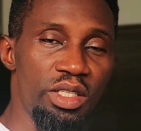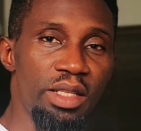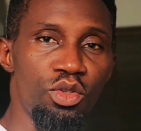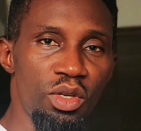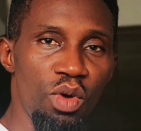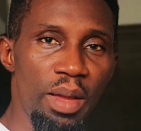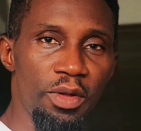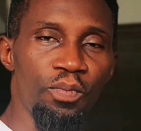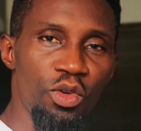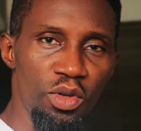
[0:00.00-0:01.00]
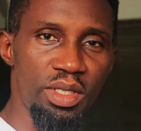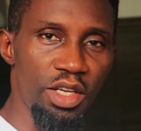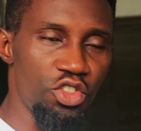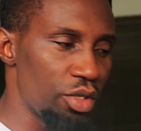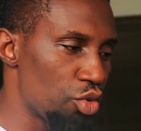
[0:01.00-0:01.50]
sends it to the web for
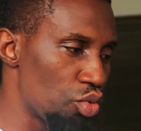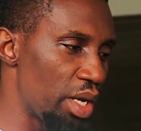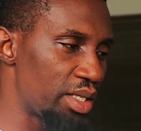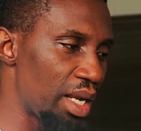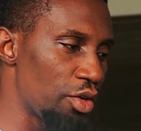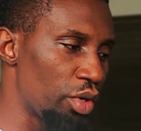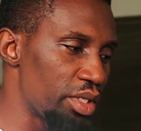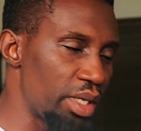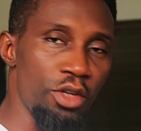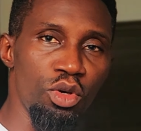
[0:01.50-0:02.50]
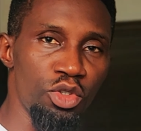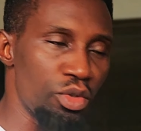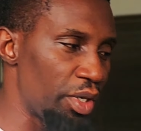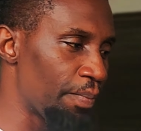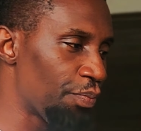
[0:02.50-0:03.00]
search to know exactly what the outcome should be.